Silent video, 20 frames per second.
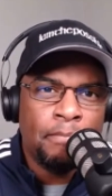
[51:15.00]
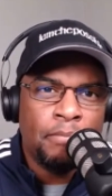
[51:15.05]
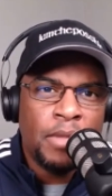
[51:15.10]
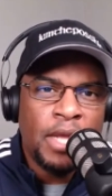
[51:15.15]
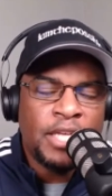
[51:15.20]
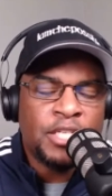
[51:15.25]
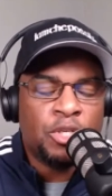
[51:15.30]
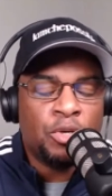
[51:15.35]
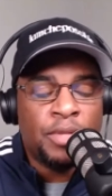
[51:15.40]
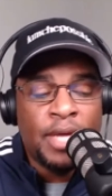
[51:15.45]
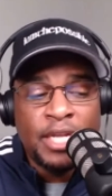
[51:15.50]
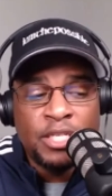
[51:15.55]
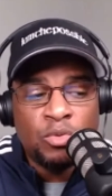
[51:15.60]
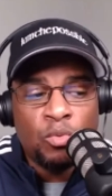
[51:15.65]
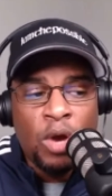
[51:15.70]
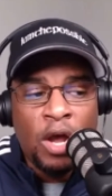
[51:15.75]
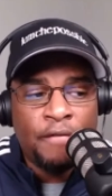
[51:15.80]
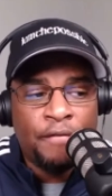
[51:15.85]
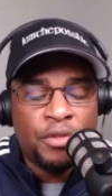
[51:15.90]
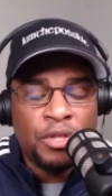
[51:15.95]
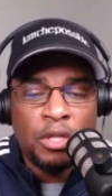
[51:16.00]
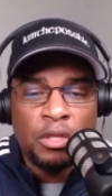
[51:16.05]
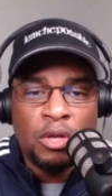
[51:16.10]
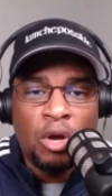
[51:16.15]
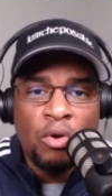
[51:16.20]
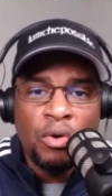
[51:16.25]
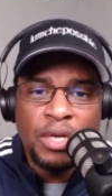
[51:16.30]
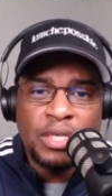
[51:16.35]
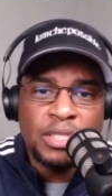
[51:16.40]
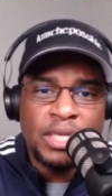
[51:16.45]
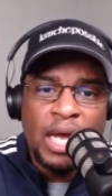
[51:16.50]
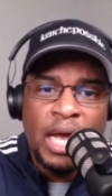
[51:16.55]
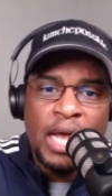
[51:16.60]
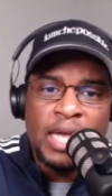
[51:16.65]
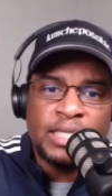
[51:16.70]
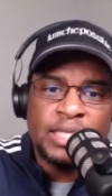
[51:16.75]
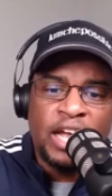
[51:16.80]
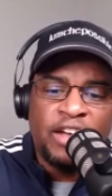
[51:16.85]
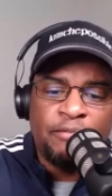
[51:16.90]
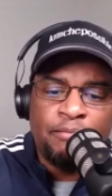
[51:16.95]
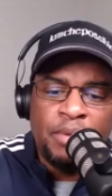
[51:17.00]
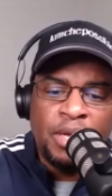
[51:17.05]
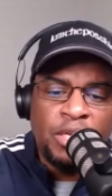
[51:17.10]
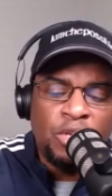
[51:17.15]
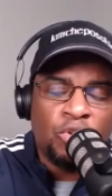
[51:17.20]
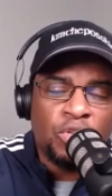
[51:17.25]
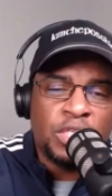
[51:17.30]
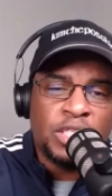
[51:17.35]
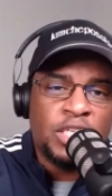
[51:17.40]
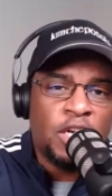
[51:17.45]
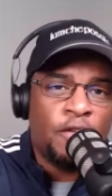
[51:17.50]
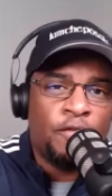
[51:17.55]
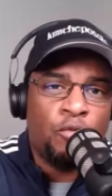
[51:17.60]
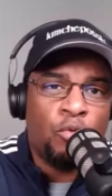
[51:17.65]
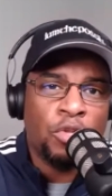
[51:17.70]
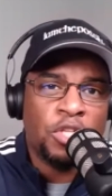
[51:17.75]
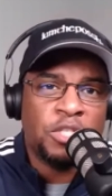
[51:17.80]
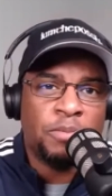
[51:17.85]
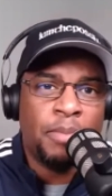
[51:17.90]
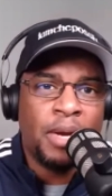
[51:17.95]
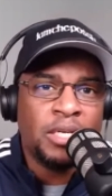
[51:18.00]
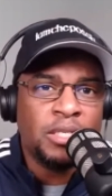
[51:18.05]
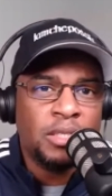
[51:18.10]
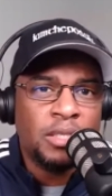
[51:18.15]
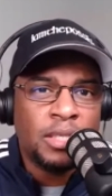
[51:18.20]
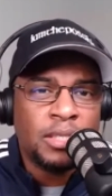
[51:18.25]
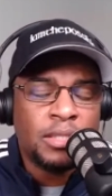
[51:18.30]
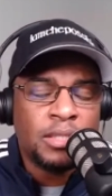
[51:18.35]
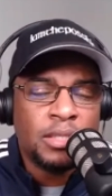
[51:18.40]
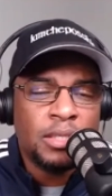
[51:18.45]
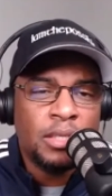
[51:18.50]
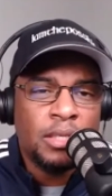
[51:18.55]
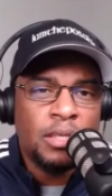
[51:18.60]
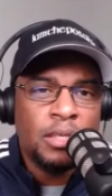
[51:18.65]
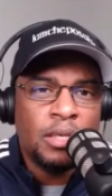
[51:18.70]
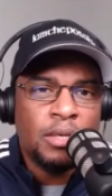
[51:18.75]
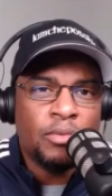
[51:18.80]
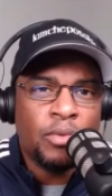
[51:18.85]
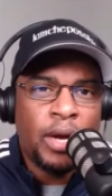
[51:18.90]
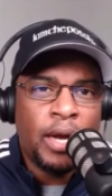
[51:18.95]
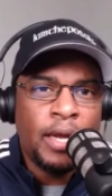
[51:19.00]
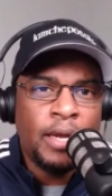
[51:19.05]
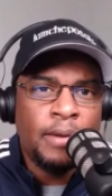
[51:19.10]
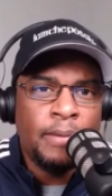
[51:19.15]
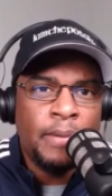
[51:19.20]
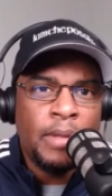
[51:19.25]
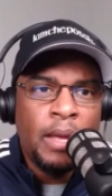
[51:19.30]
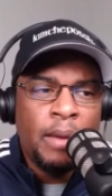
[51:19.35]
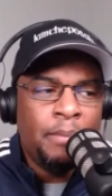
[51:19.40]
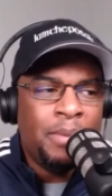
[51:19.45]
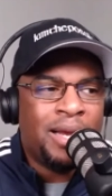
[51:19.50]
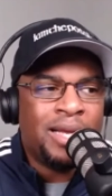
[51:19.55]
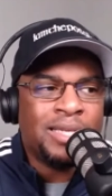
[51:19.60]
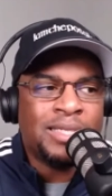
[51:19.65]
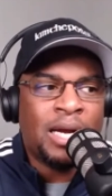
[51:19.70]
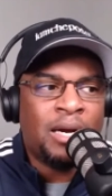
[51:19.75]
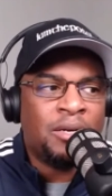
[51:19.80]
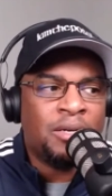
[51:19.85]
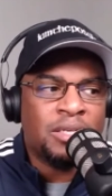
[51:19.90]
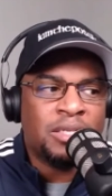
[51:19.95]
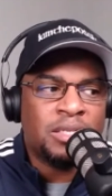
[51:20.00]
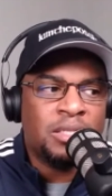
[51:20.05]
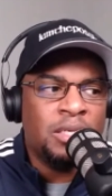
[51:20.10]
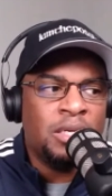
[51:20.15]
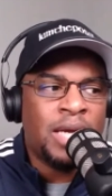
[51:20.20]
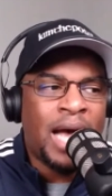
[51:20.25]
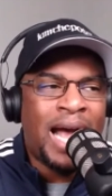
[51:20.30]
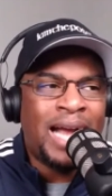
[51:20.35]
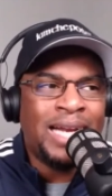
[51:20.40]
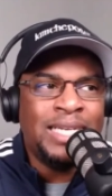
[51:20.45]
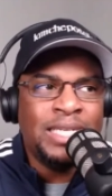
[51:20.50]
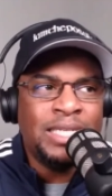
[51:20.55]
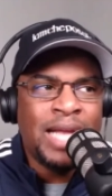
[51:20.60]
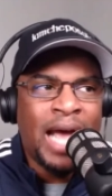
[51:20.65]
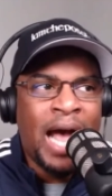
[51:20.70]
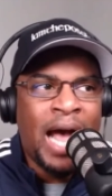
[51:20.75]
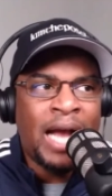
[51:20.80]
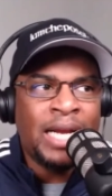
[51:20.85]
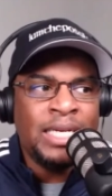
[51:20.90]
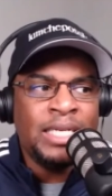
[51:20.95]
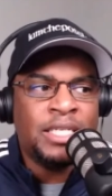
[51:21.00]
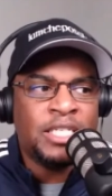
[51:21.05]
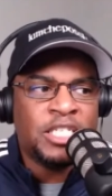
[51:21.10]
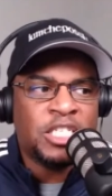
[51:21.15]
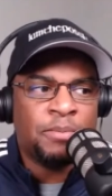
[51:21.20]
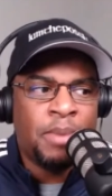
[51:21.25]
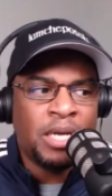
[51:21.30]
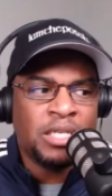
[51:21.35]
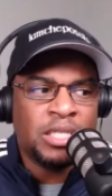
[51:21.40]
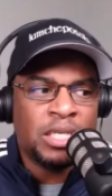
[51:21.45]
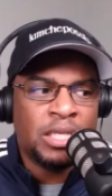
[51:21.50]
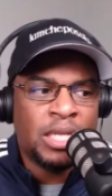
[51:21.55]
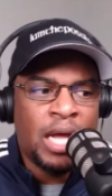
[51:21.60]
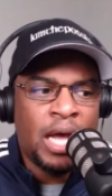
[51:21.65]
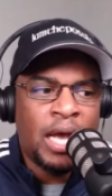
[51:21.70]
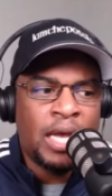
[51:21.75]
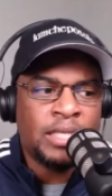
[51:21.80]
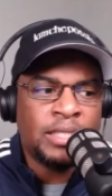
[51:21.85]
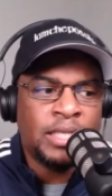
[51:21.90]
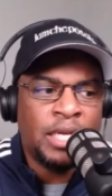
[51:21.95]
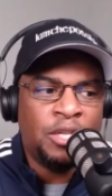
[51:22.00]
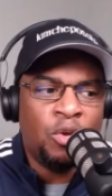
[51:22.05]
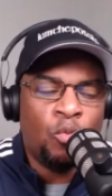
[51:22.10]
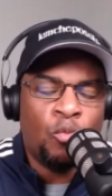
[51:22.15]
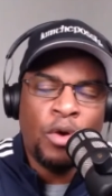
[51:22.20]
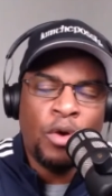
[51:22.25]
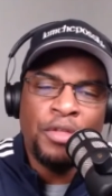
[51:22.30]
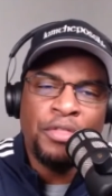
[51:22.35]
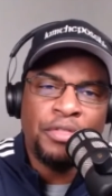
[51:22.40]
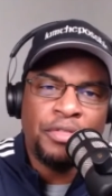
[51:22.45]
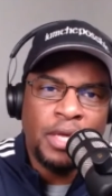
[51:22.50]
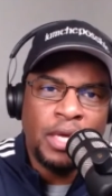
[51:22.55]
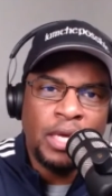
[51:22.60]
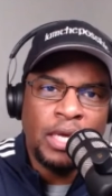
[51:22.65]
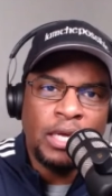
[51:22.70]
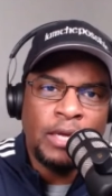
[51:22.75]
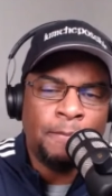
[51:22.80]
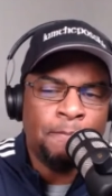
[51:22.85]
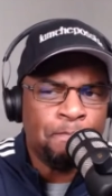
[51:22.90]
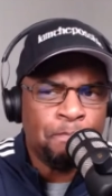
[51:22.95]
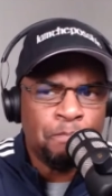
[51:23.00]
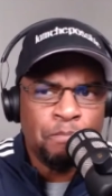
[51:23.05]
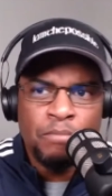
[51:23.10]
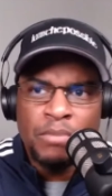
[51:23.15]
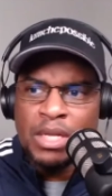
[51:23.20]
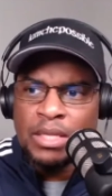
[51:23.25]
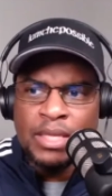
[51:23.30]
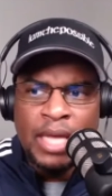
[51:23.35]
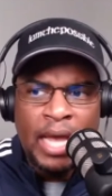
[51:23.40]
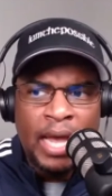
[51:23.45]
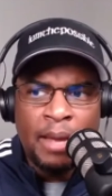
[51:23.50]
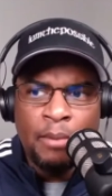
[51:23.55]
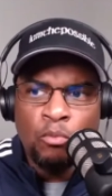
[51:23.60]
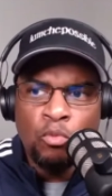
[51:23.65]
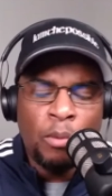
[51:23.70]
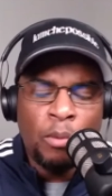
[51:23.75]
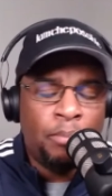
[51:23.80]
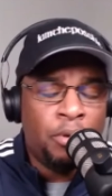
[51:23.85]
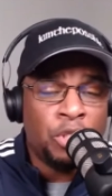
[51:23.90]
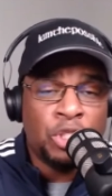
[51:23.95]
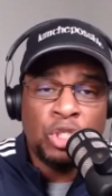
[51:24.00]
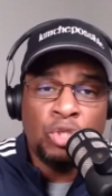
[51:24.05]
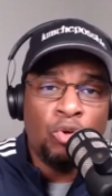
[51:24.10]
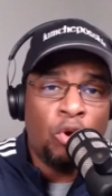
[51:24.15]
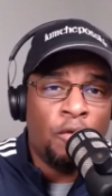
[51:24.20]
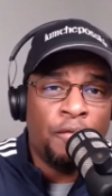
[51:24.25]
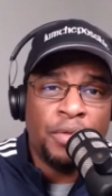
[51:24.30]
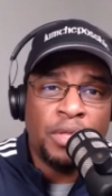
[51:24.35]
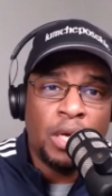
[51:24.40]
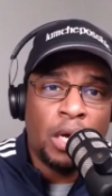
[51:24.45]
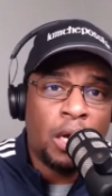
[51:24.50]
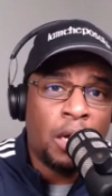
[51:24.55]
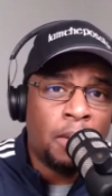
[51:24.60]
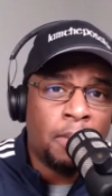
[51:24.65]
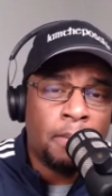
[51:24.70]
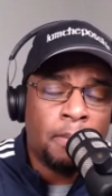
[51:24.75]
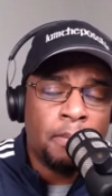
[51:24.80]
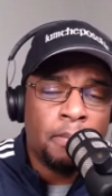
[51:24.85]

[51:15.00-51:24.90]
And so that's why for the longest guys, I've been your self-worth specialist, right? Because I understood I need I need to specialize in the one thing that will put you over the hump.